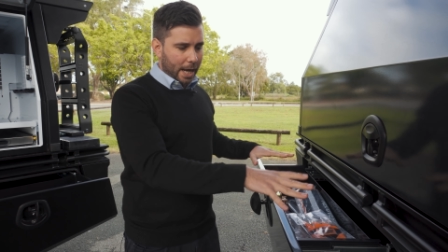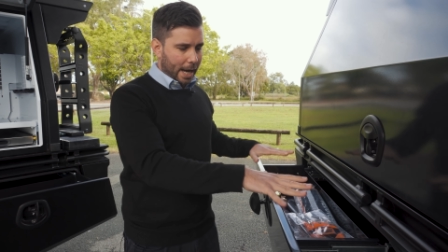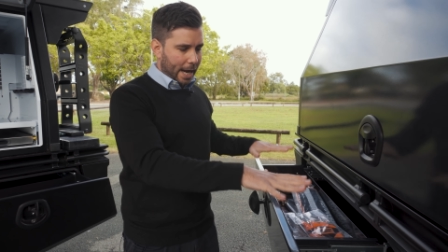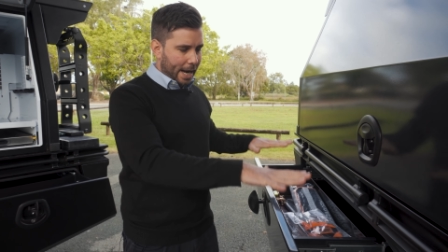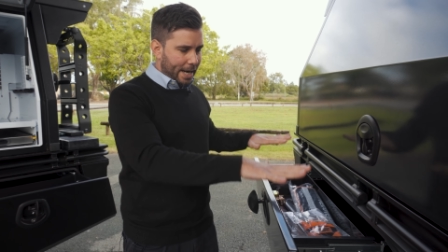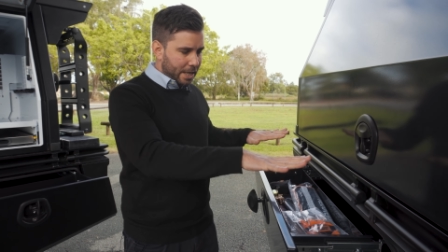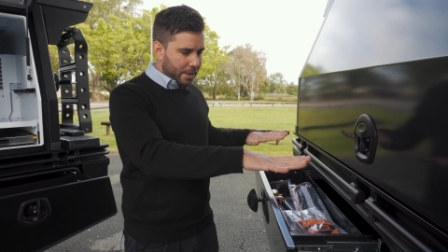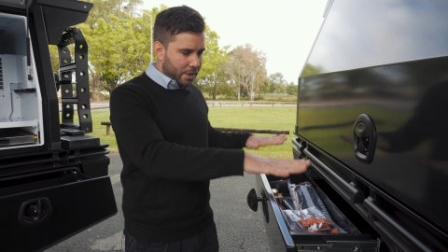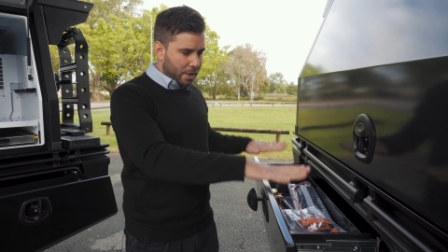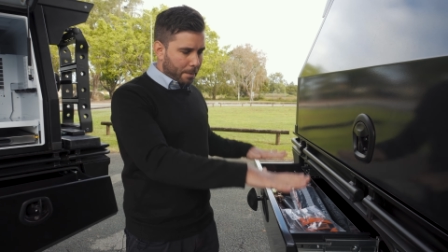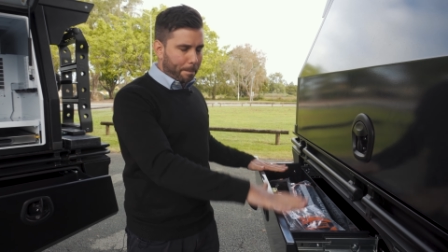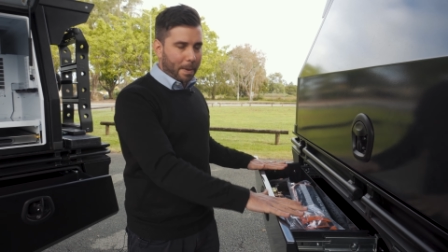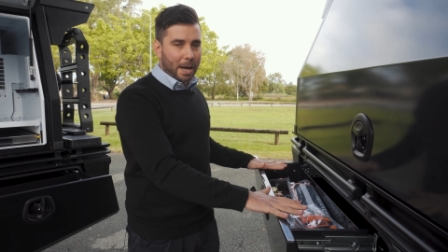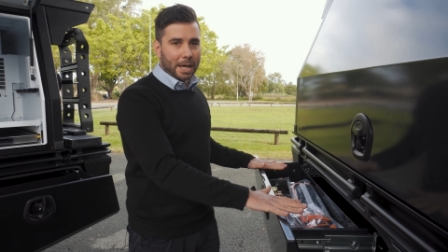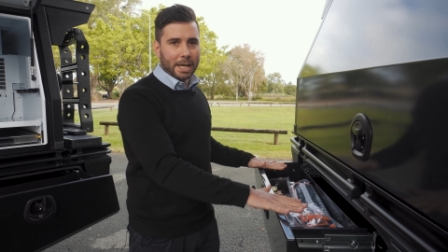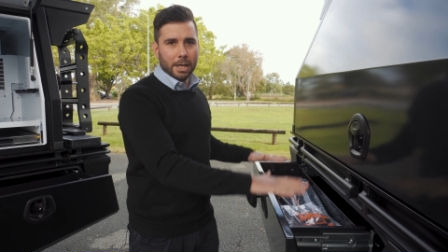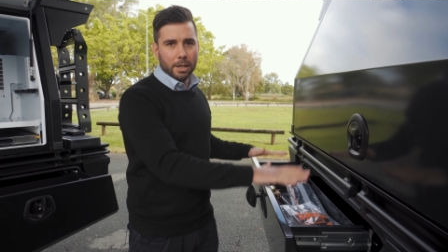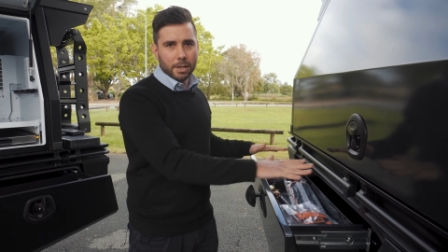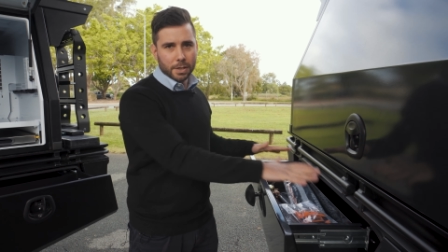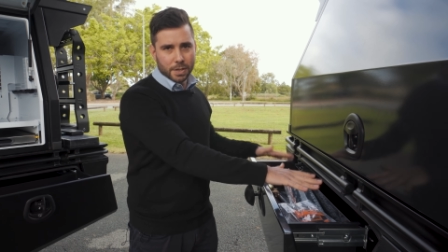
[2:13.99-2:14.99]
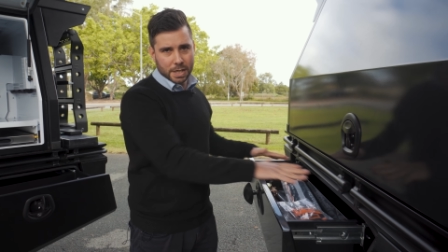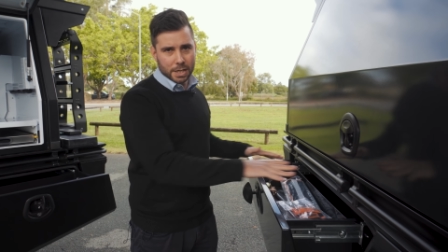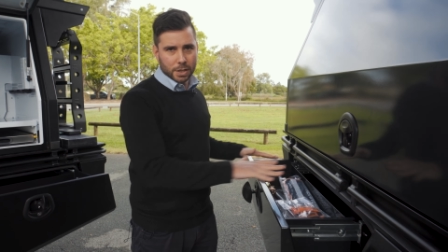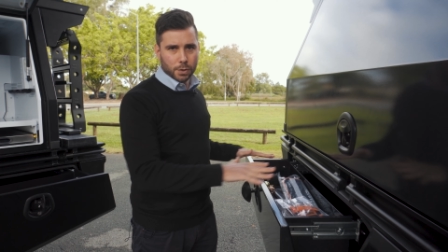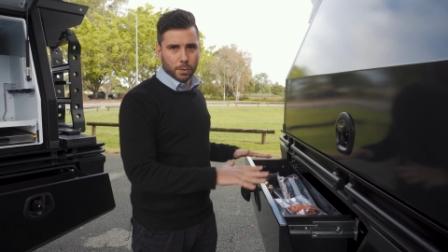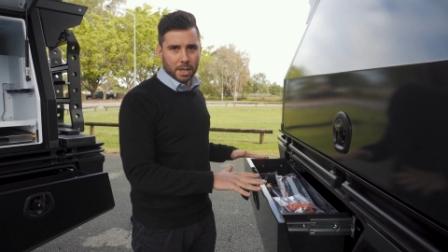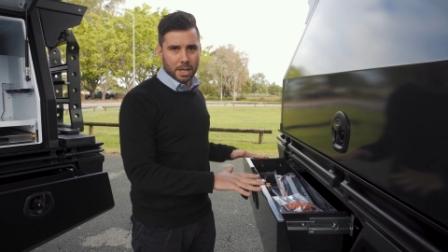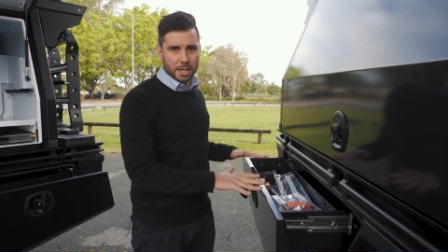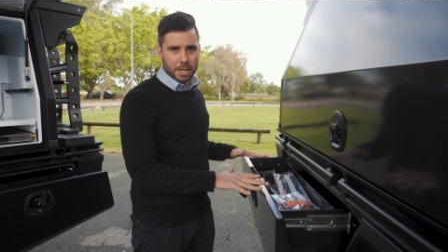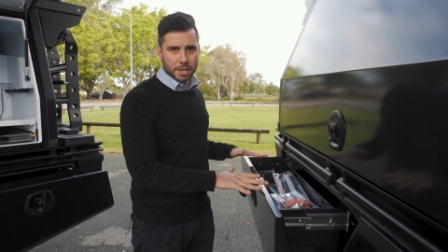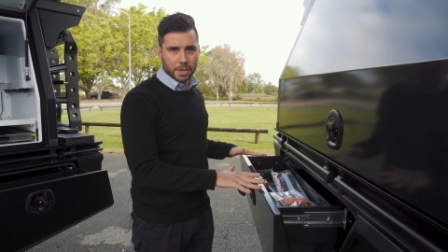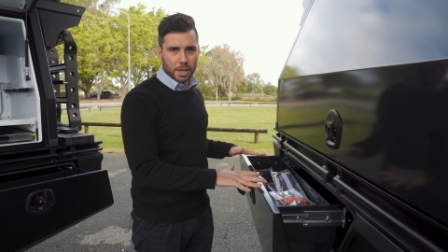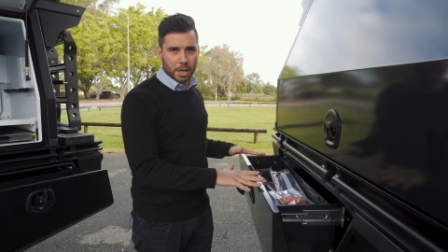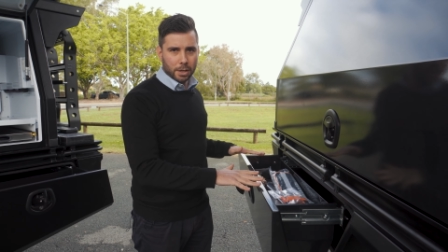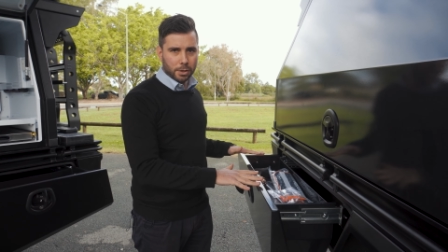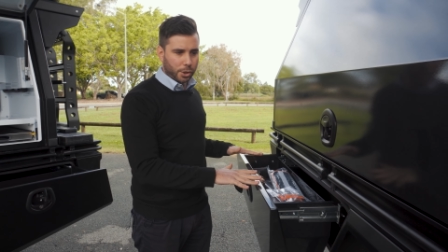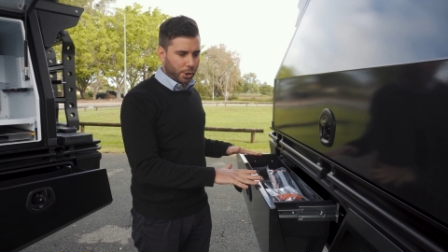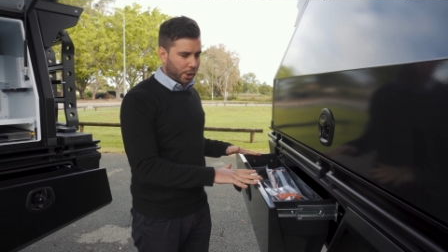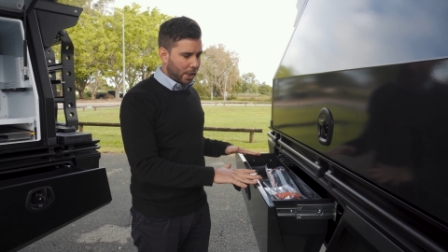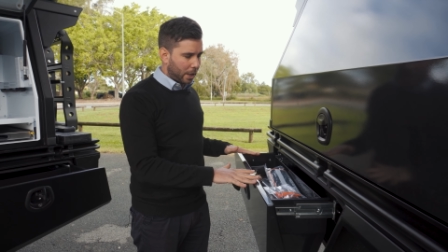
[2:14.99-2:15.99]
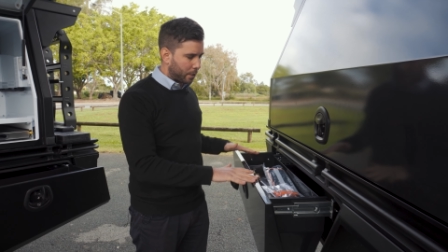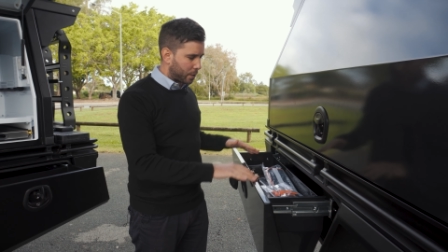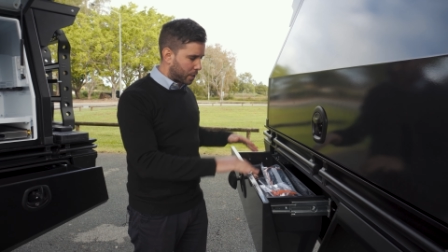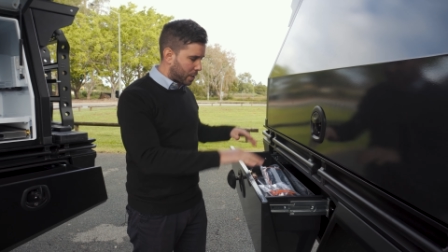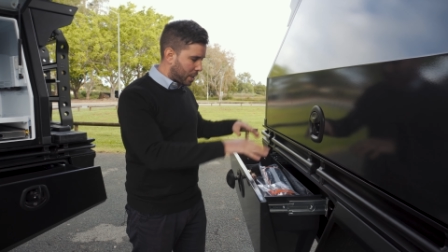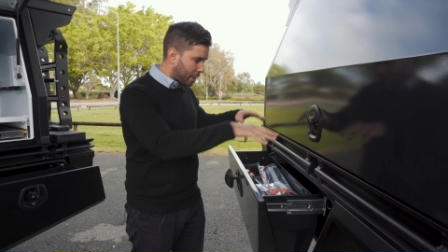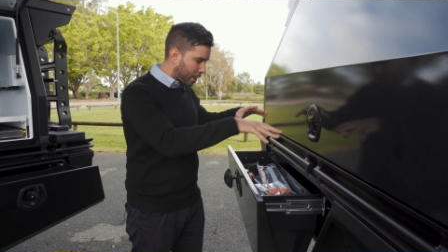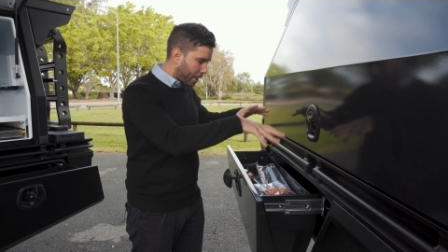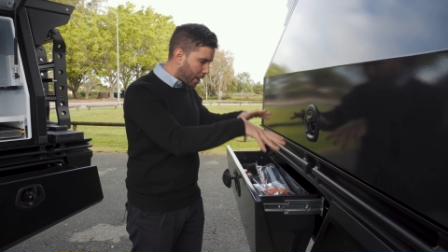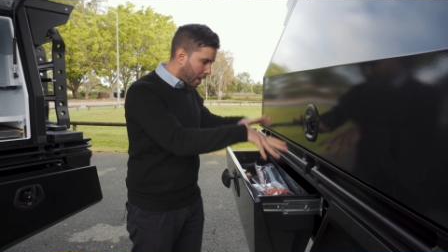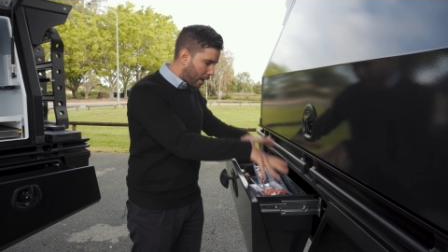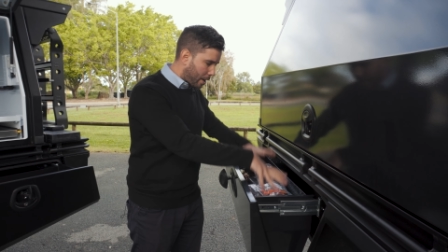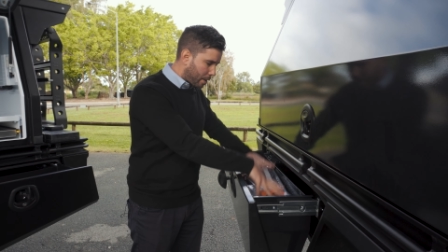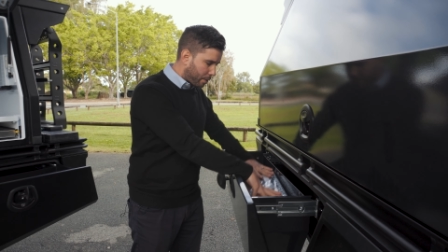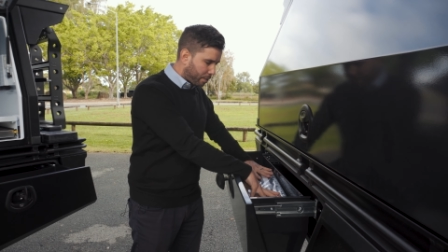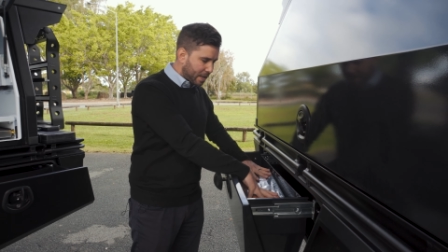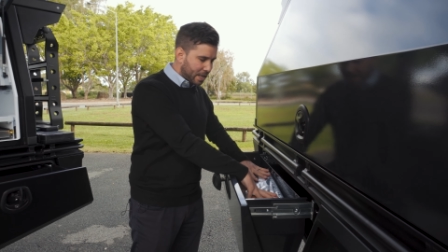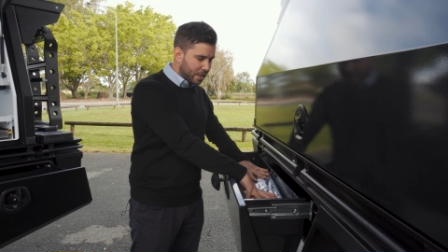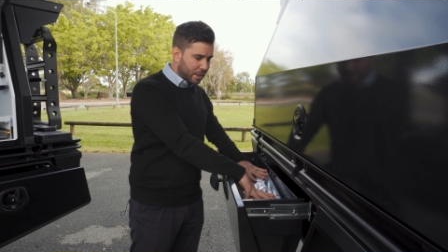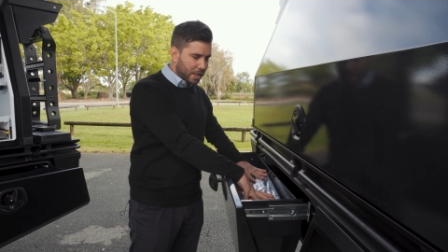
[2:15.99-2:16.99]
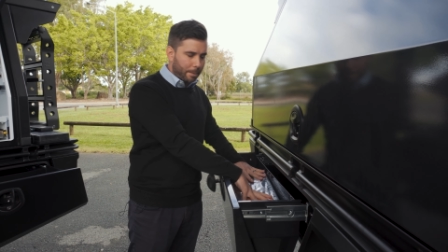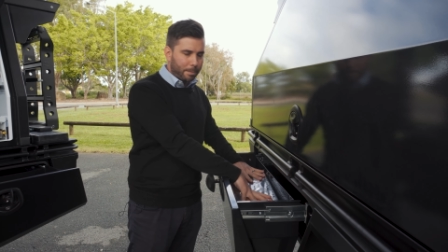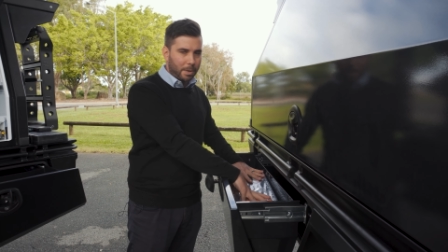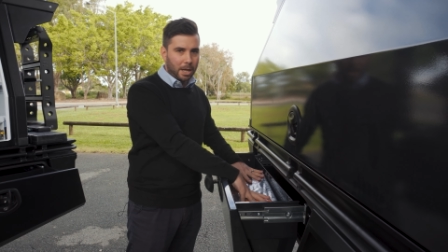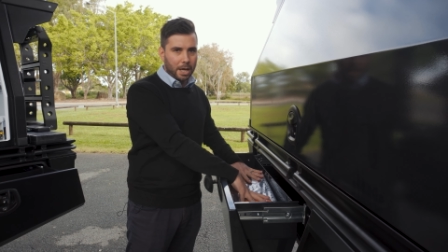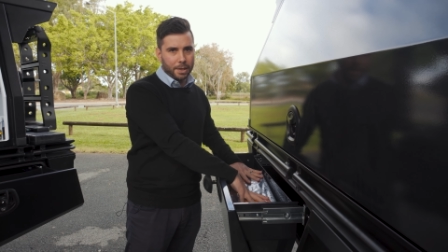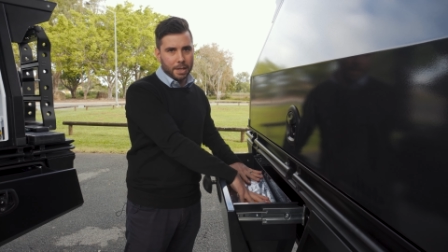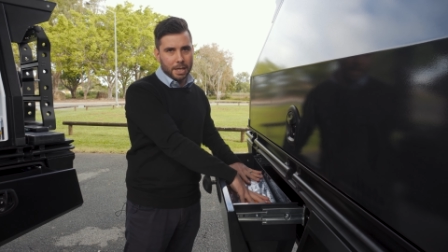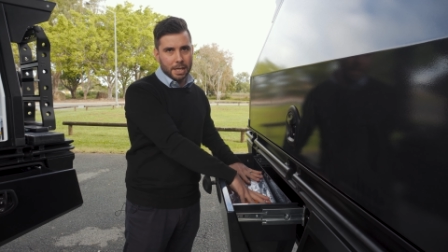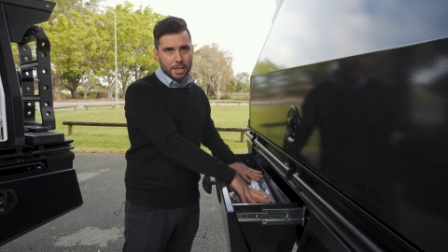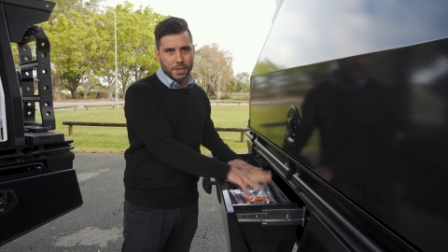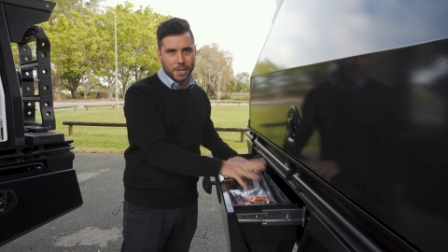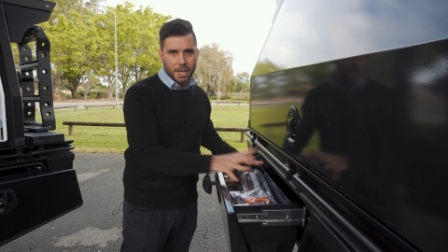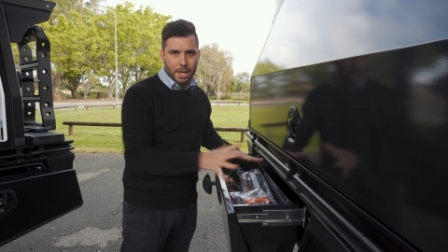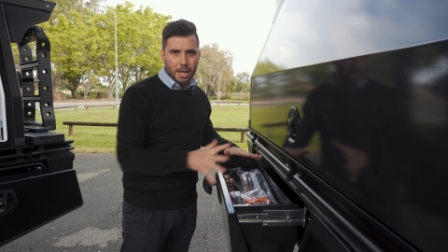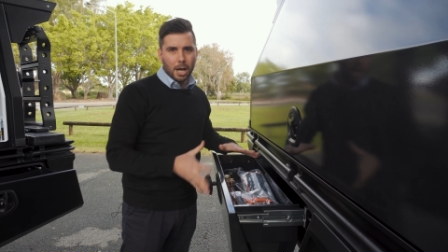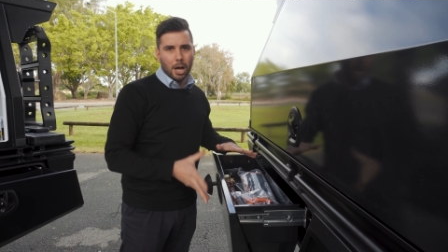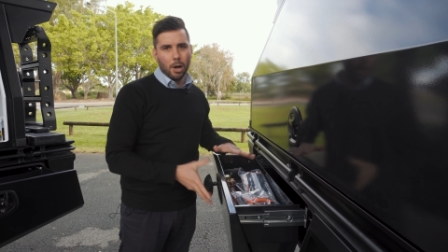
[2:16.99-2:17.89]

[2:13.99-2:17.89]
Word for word: and it's a bucket that sits within its own shell, so you can load things up like this,